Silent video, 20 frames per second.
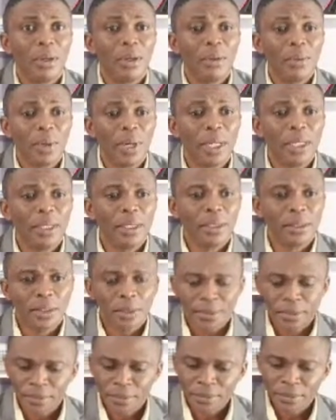All right?
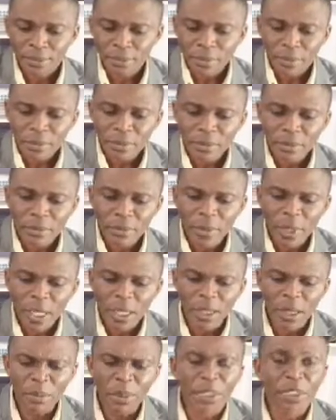
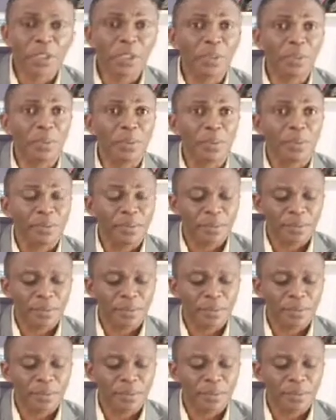Number two,